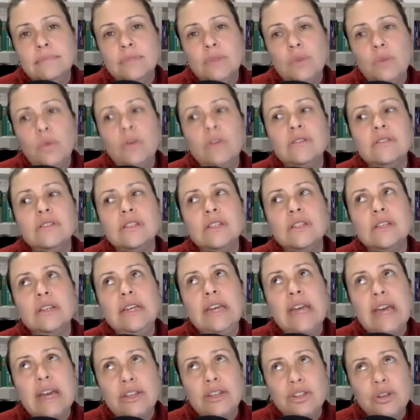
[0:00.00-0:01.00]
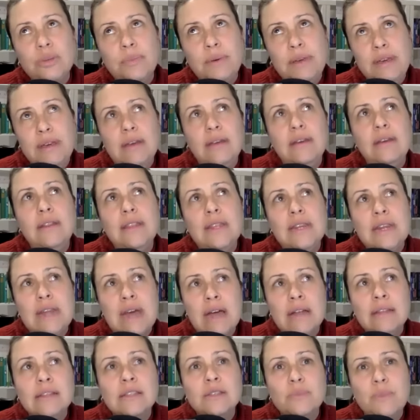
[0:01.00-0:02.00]
Whereas the ketchup kid, the
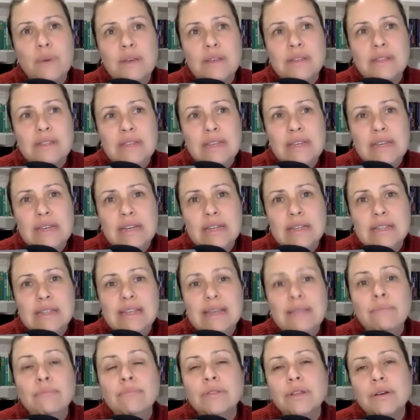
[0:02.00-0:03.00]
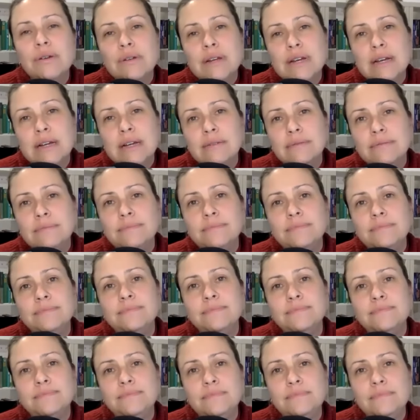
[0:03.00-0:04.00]
non-spicy kid, is imploding.
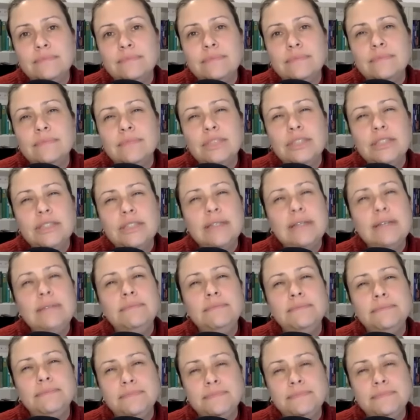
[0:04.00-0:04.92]
Do you see?